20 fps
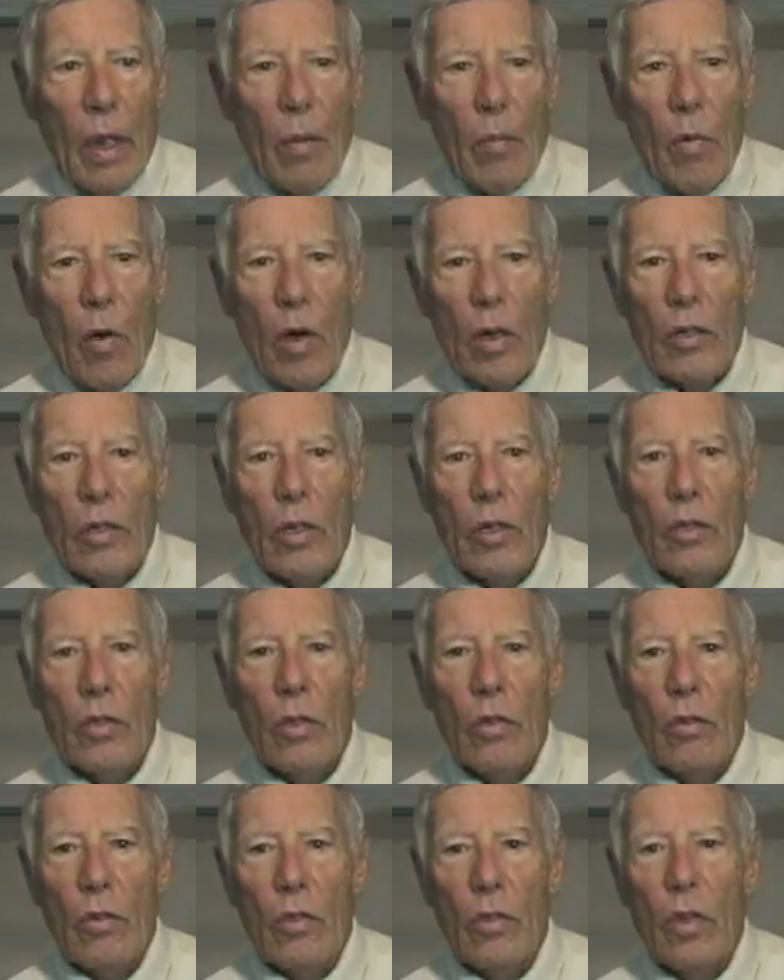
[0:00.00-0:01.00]
Mark says,
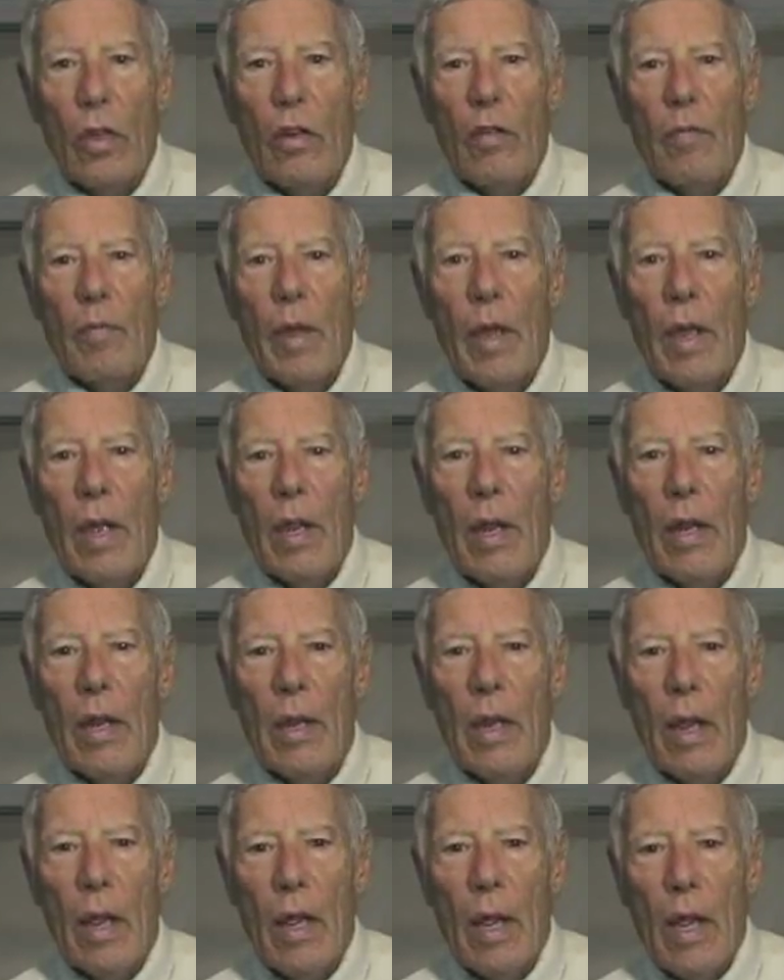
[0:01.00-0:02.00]
so the Son of
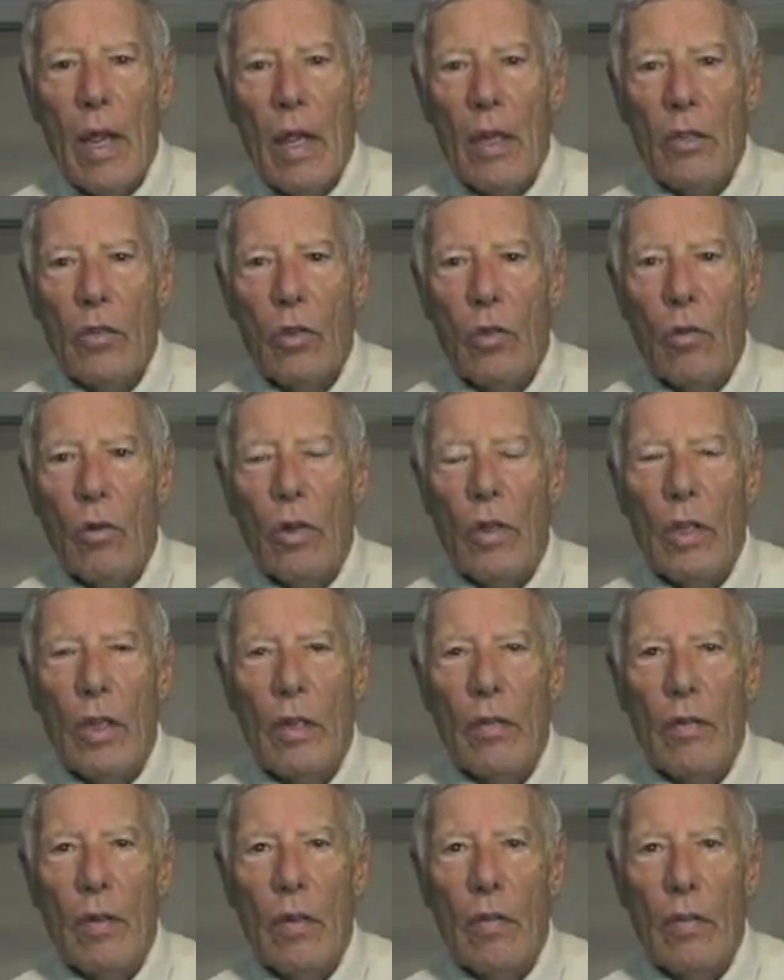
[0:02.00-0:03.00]
Man is Lord
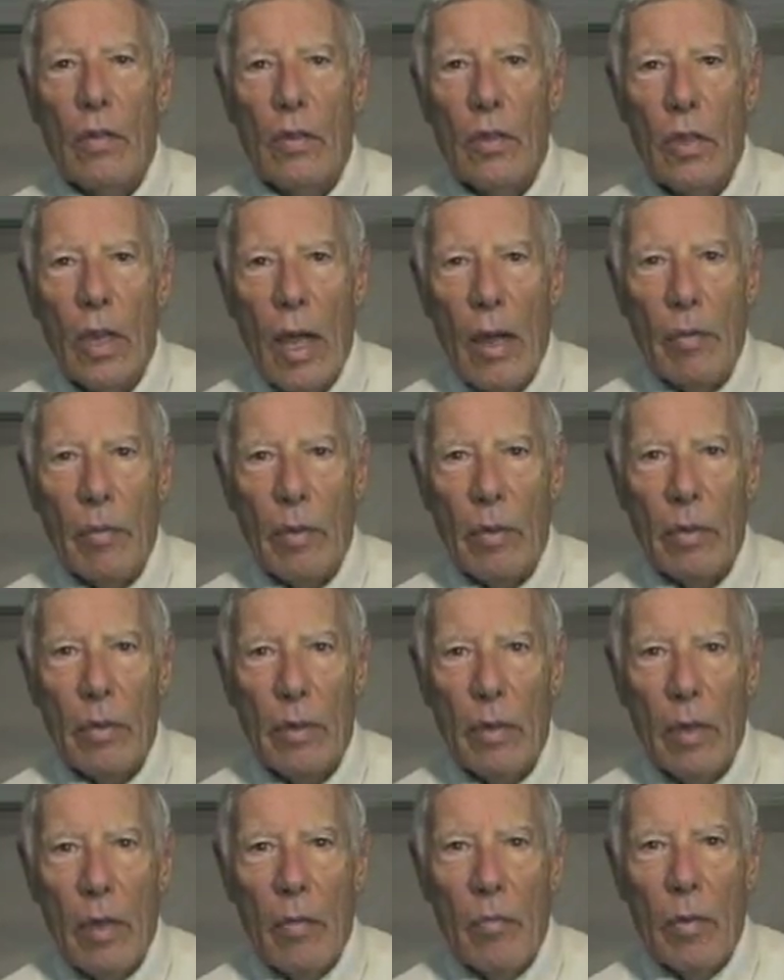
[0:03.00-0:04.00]
even of the Sabbath.
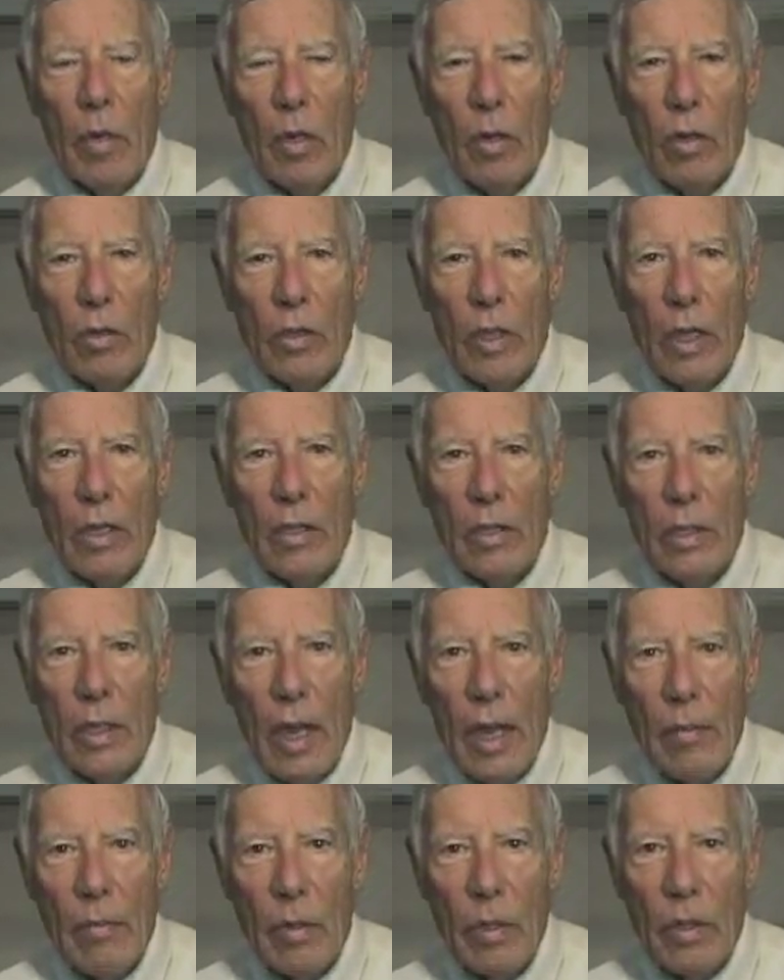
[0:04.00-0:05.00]
Because that
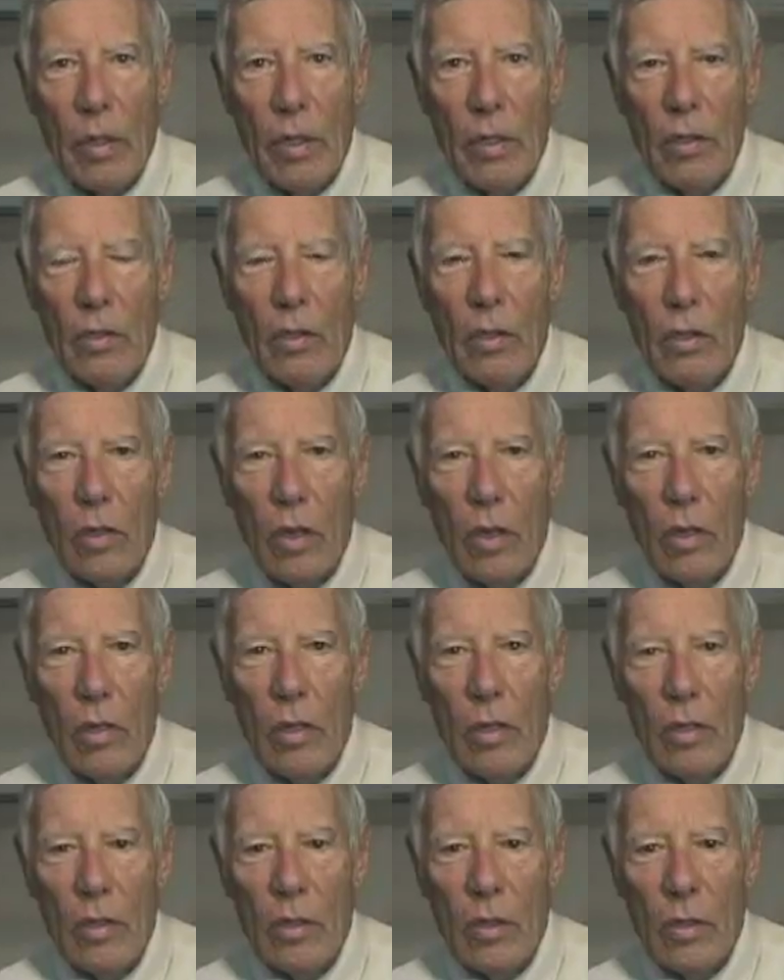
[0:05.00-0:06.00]
Sabbath, he's
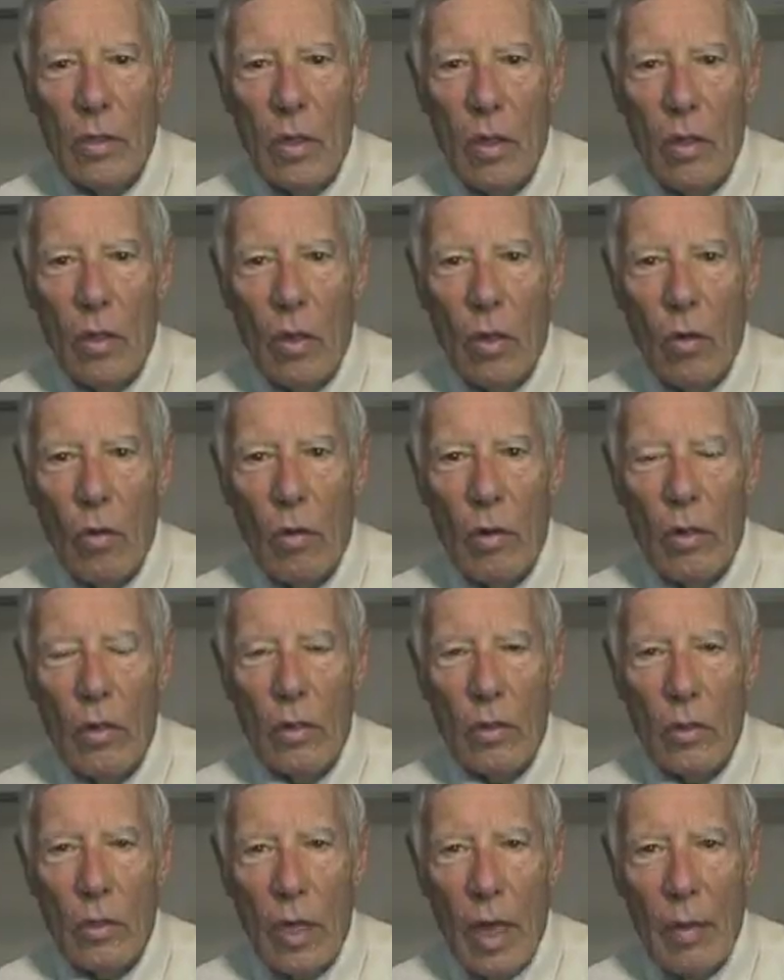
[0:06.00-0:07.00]
the Lord of
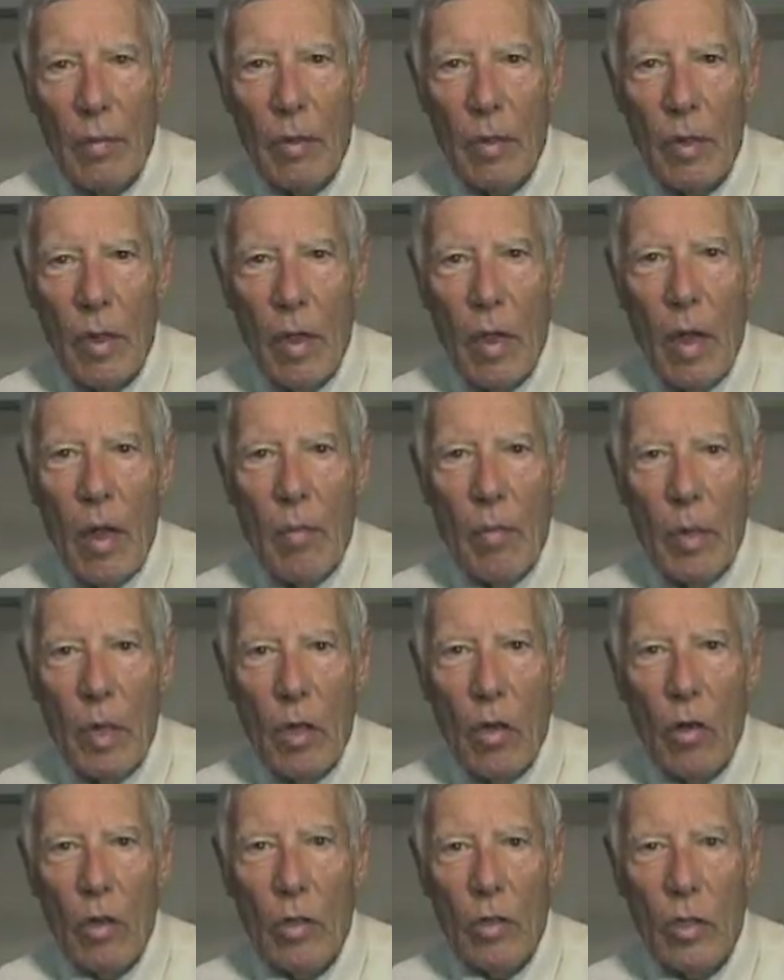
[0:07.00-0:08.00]
the Sabbath,
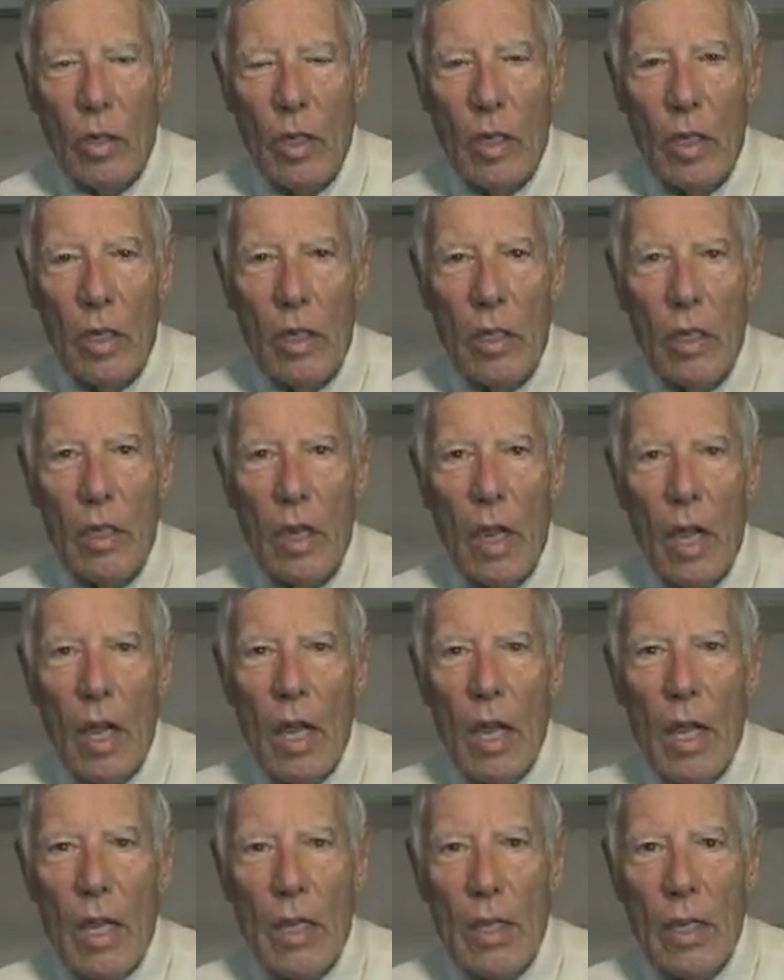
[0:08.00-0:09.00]
because he
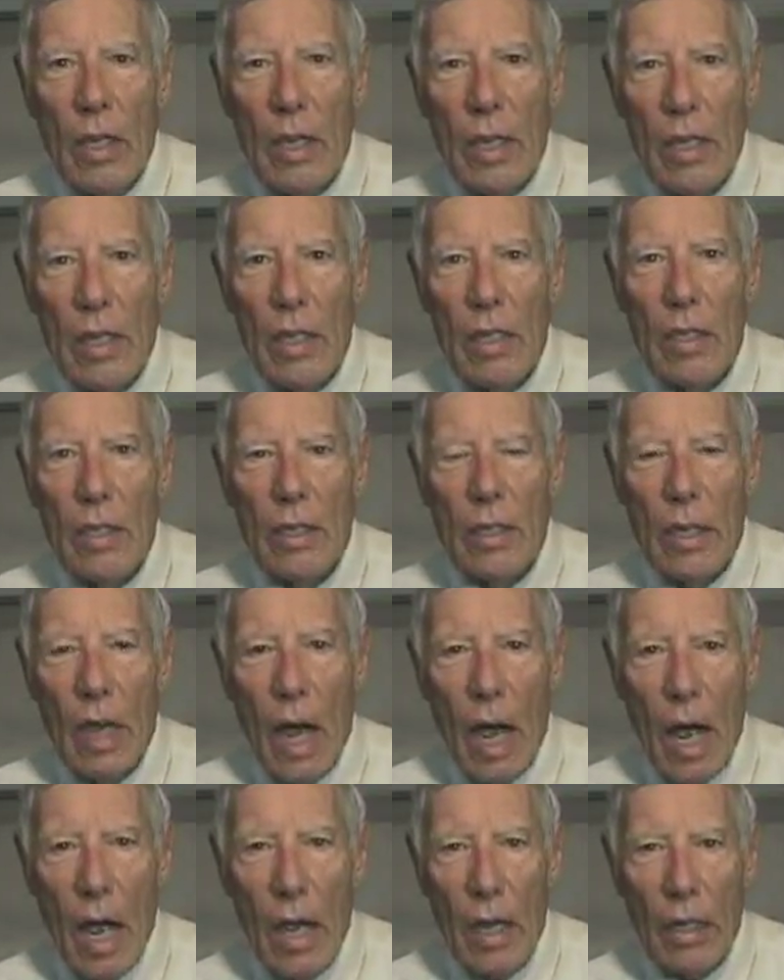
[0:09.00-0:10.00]

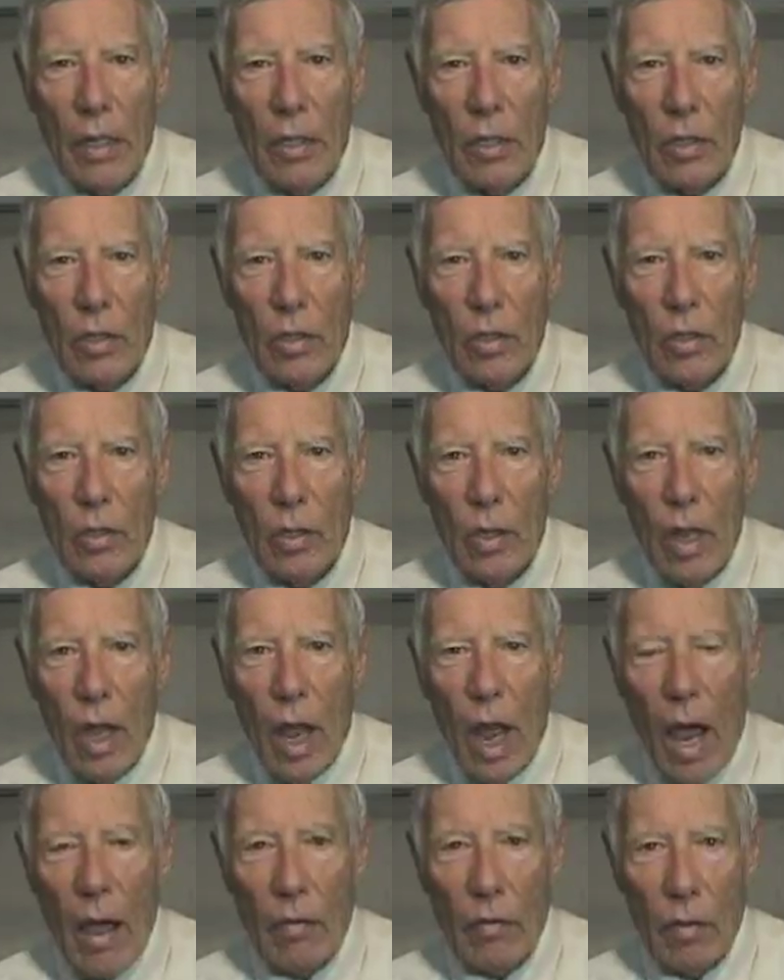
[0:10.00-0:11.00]
dies
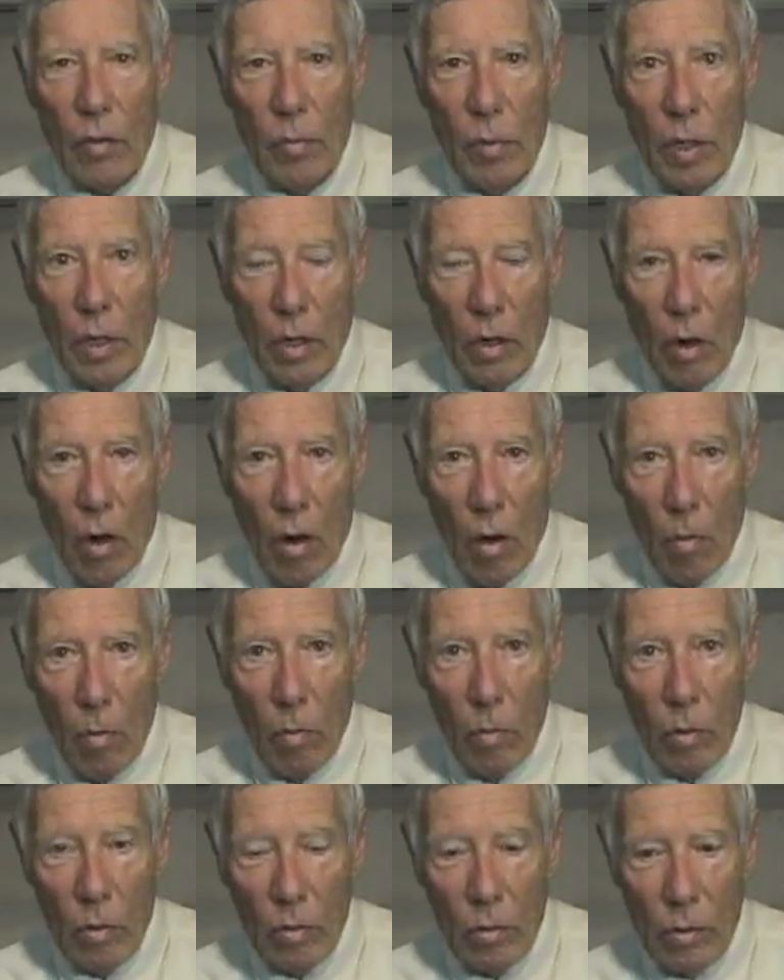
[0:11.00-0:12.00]
after being
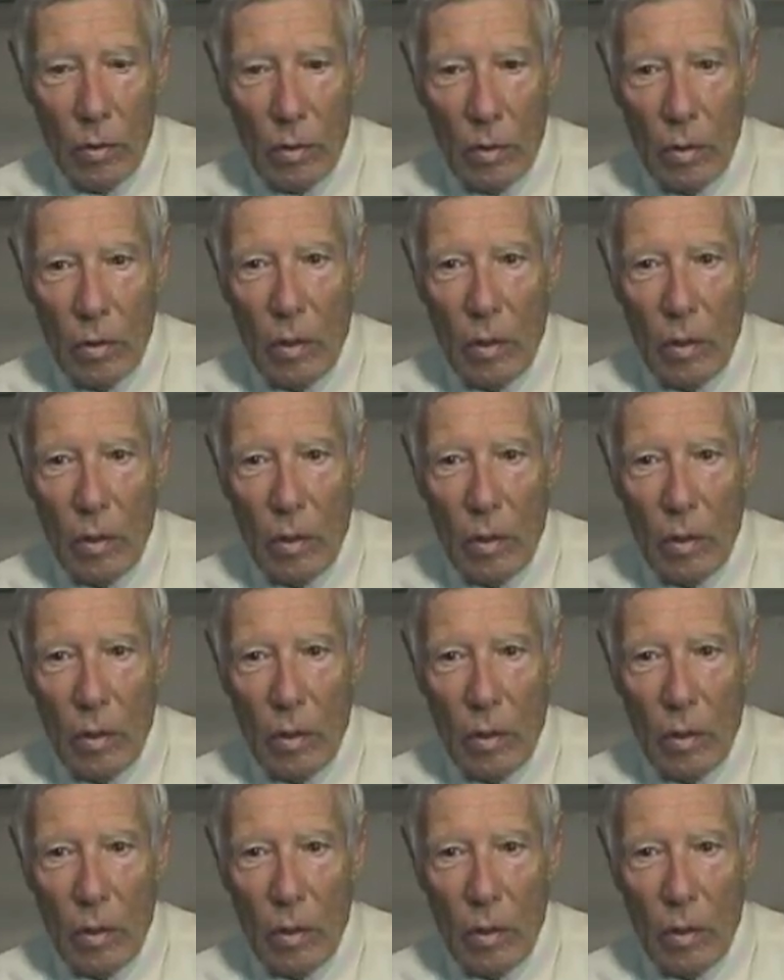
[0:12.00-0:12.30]
humbled.